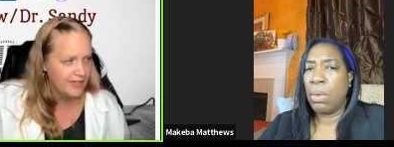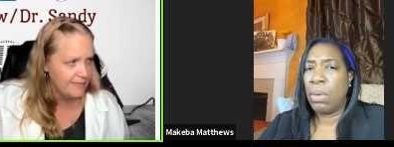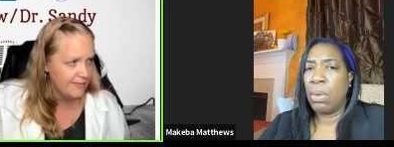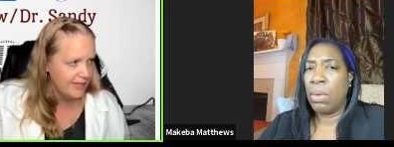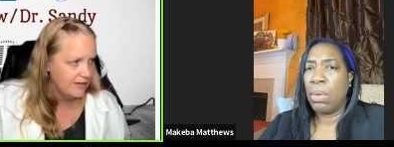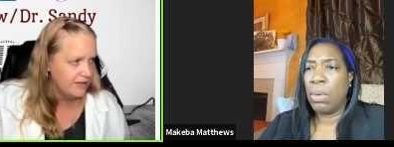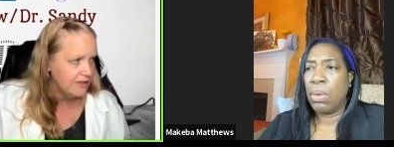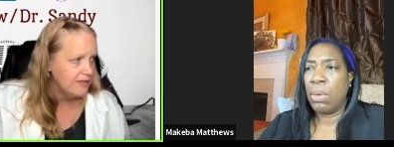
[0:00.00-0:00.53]

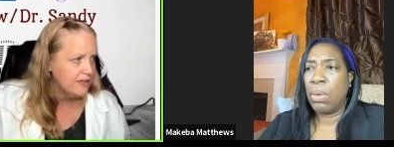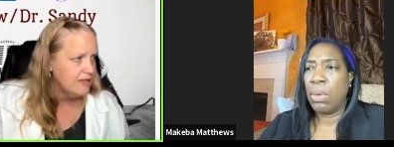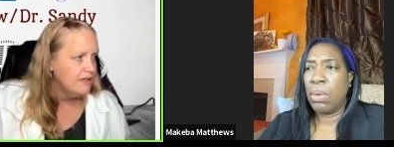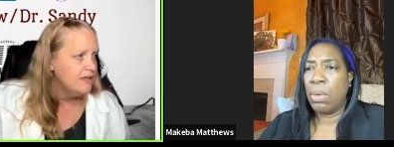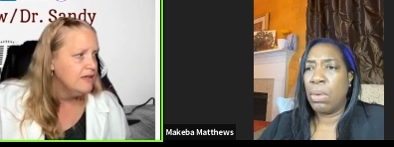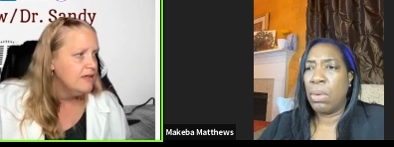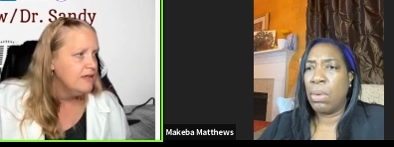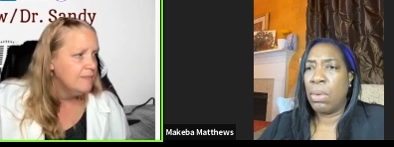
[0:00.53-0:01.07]
Speaker 1: female
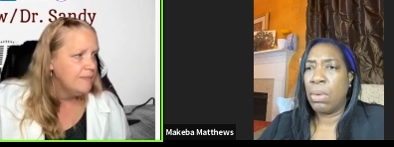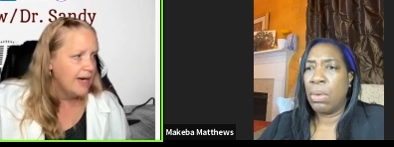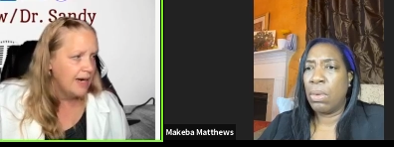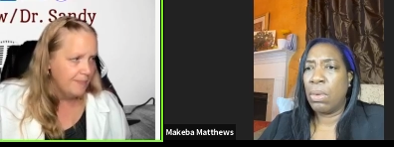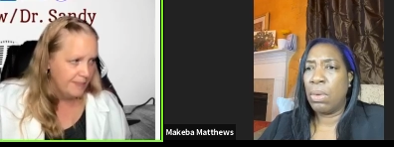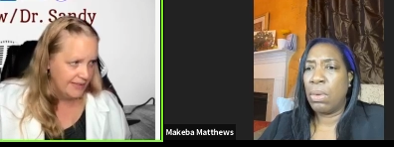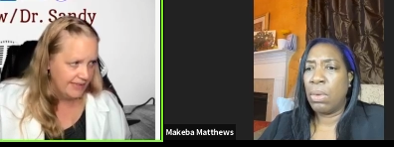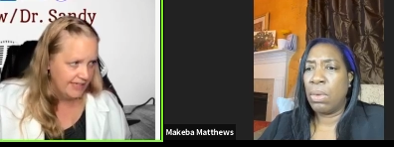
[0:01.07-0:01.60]

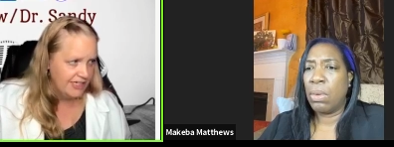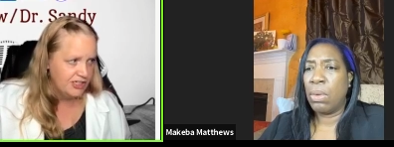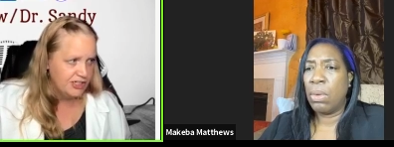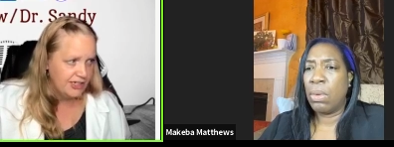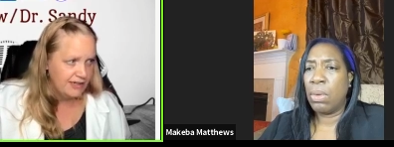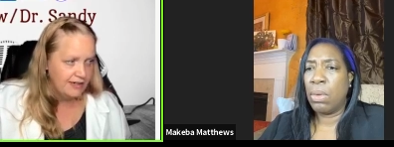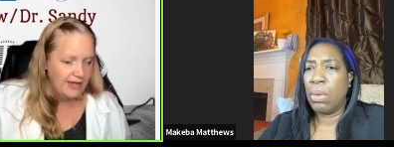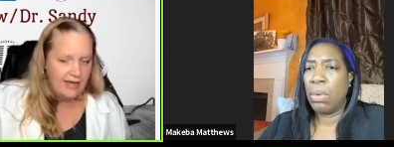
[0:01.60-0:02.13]

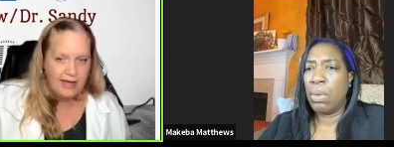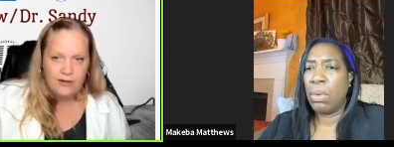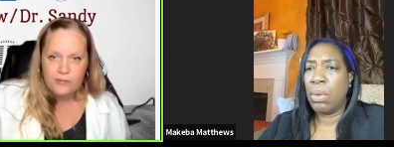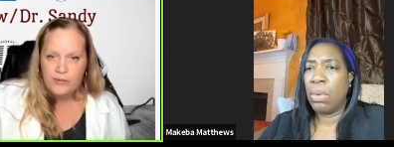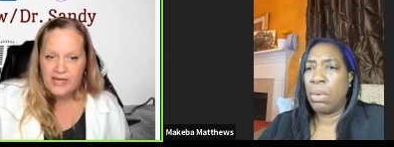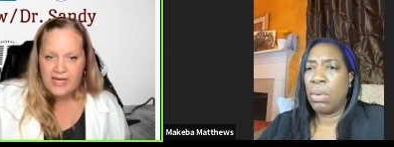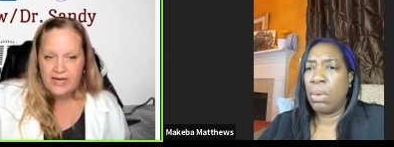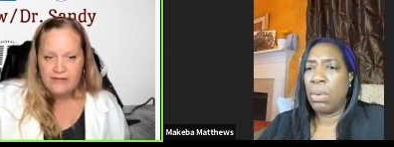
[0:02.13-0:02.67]
population. And we
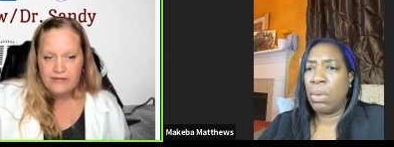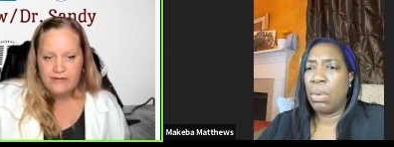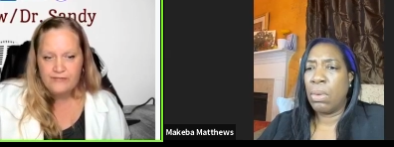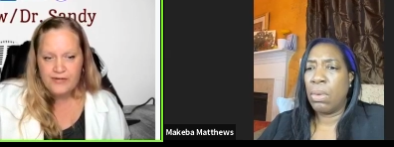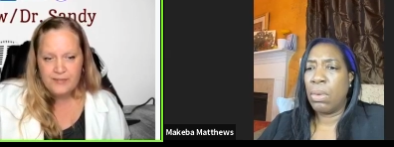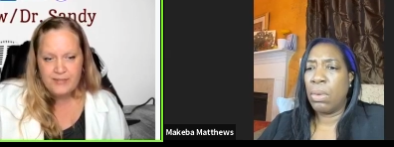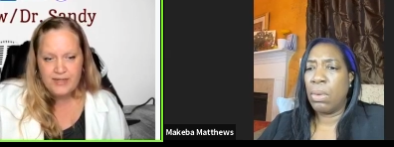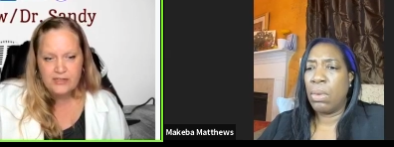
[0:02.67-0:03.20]
have a
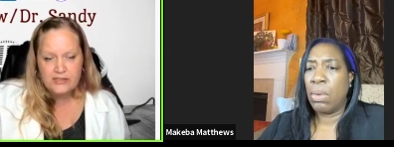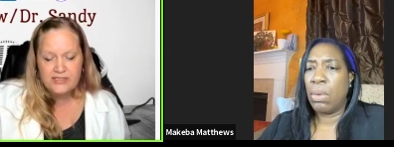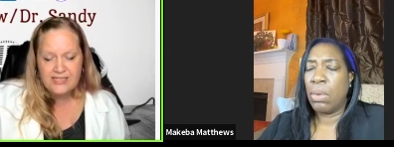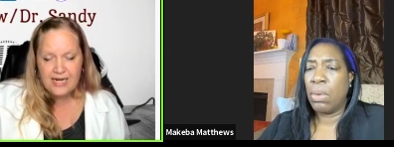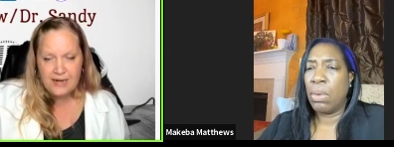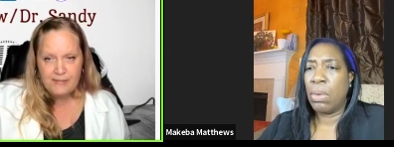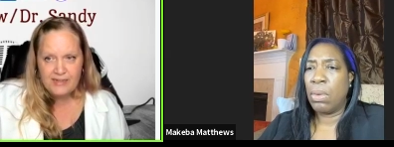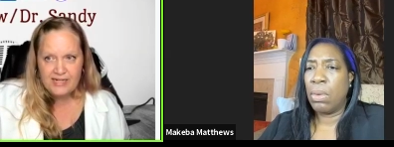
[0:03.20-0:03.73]
female
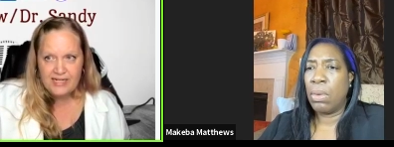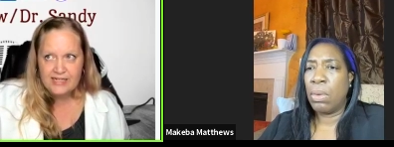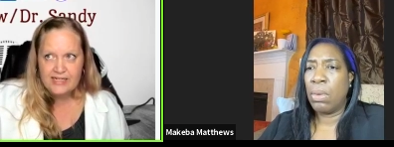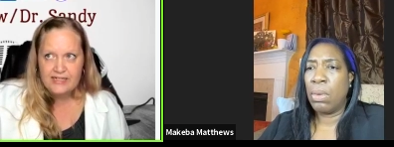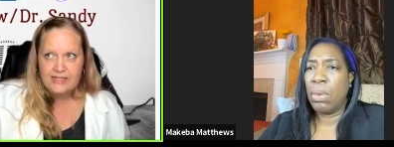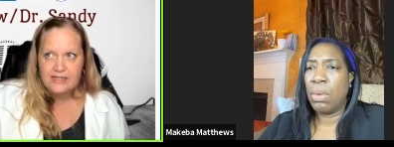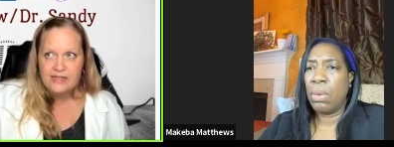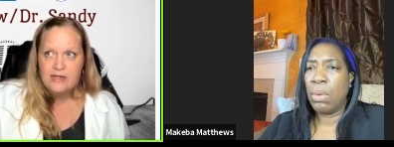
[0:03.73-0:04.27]

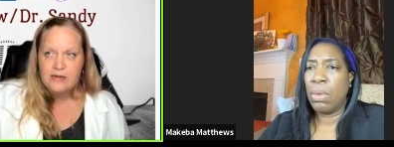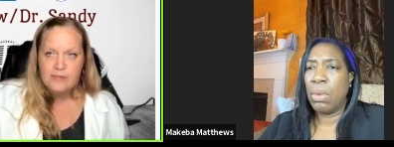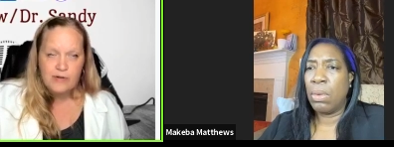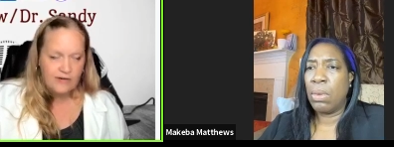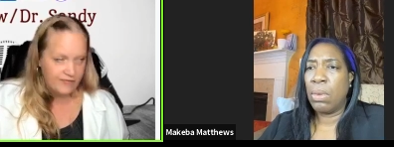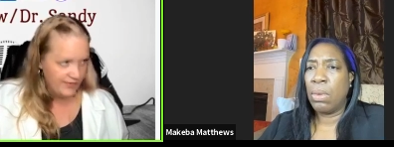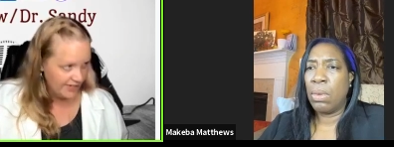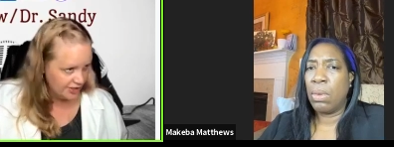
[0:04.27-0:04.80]
dominated
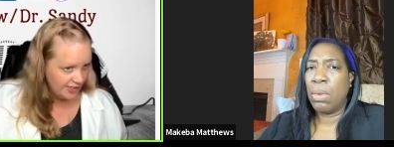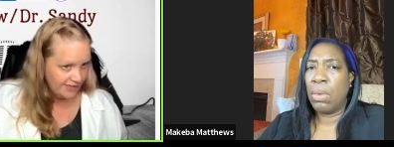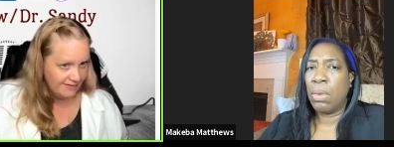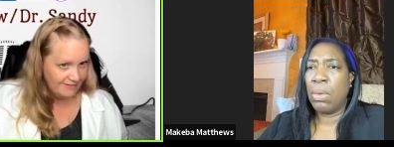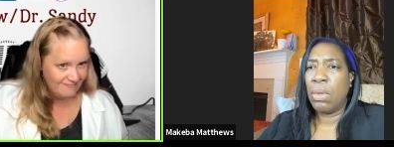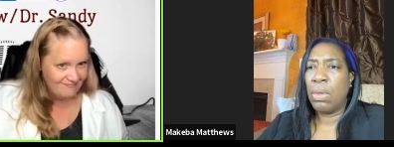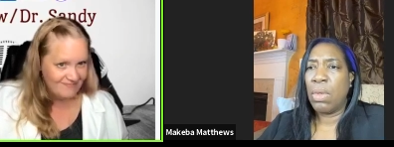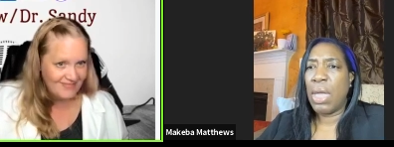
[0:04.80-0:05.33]
profession.
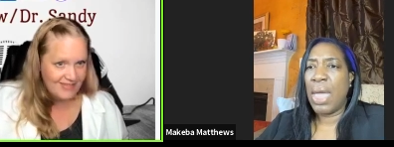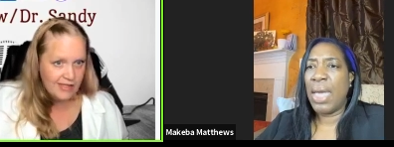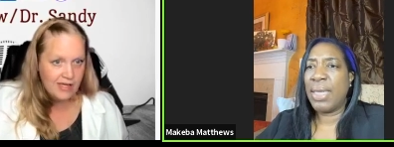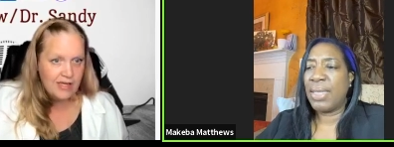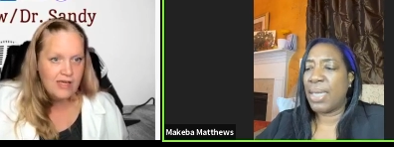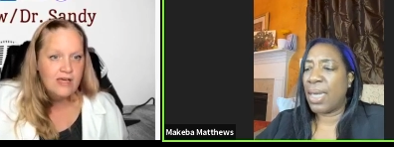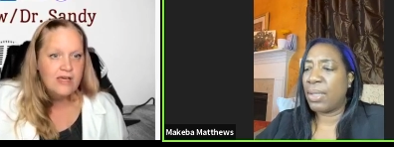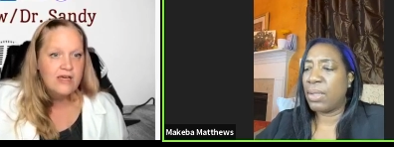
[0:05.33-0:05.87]

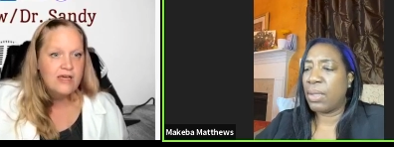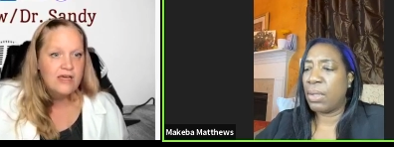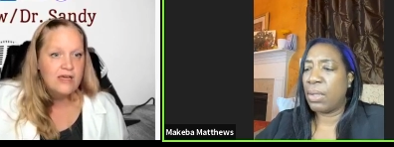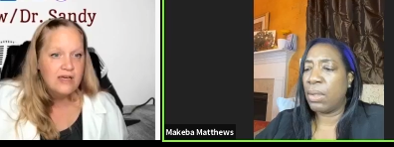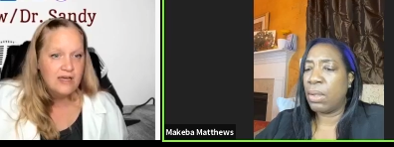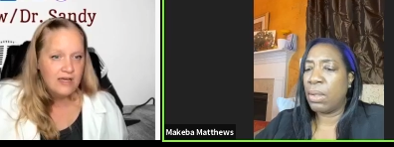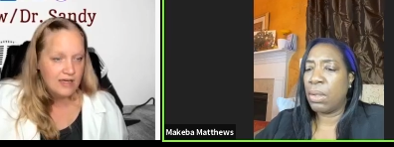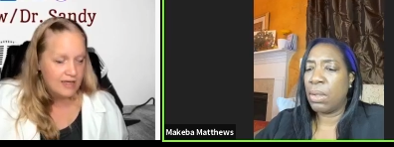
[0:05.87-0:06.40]
Speaker 2: Exactly.
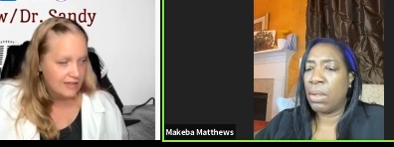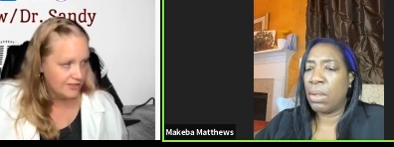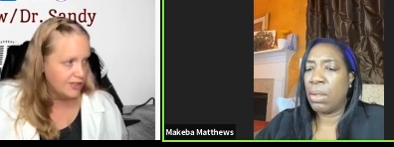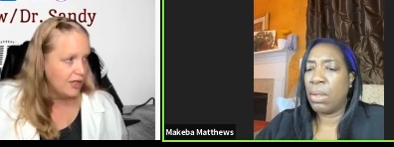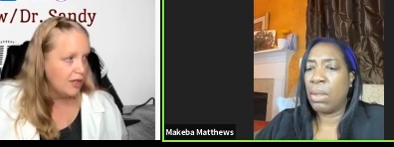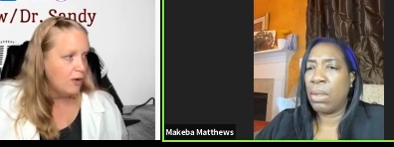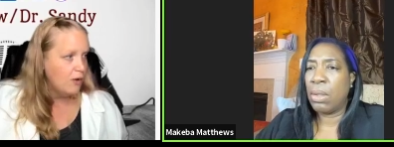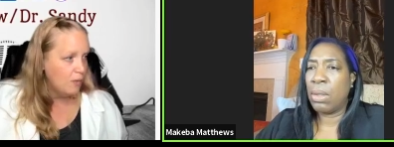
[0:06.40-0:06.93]

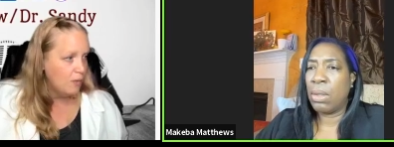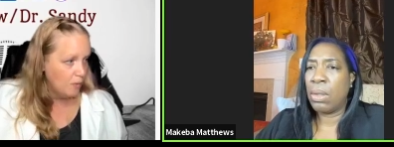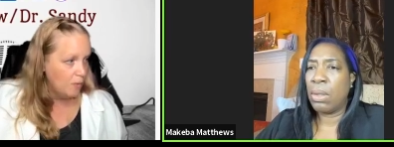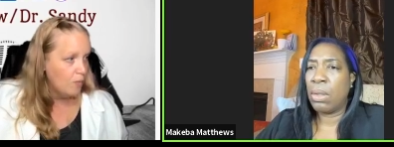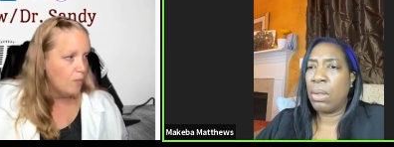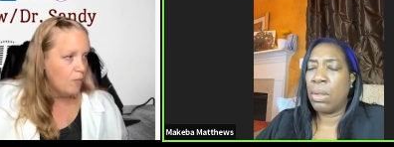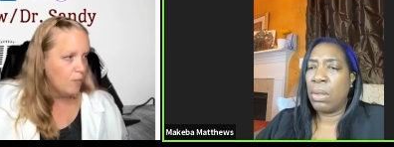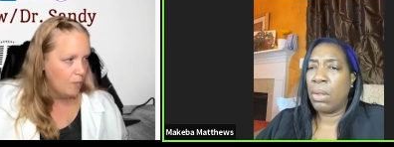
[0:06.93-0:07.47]
Speaker 1: So
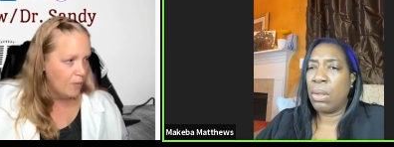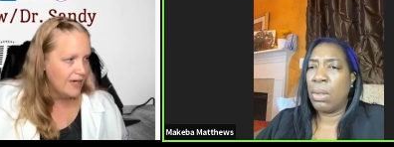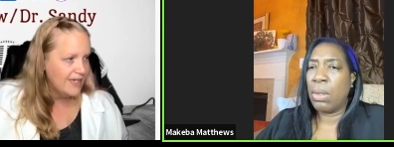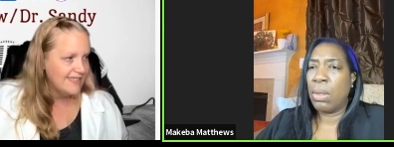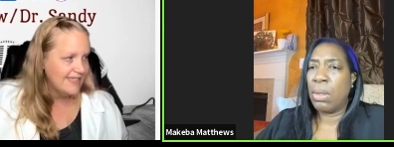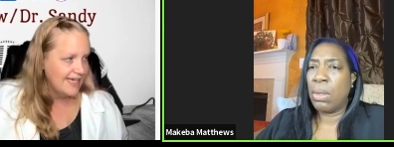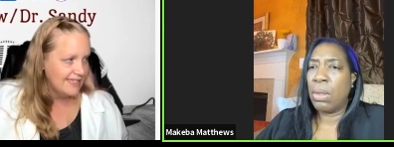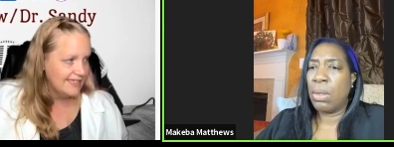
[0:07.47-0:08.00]
what does
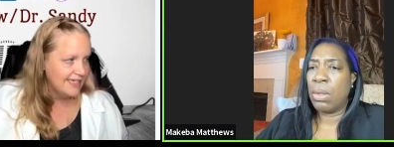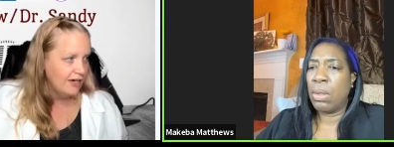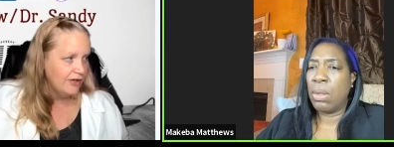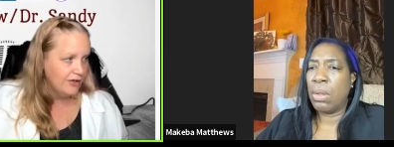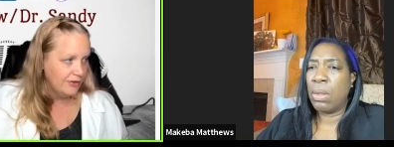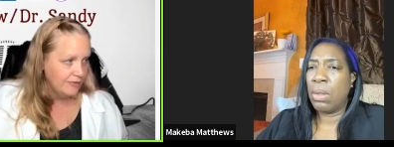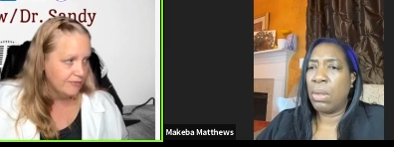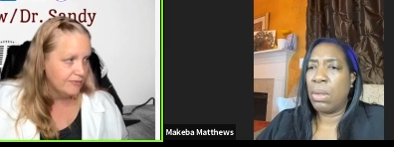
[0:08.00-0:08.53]
that tell
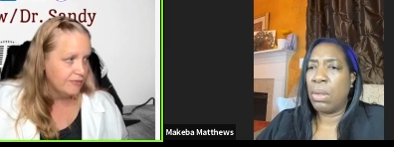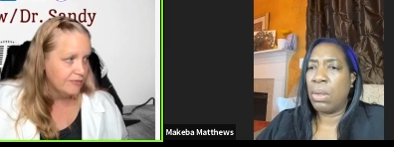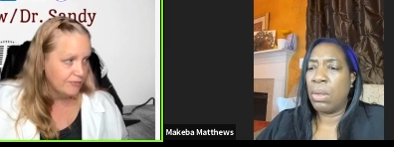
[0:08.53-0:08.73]
you?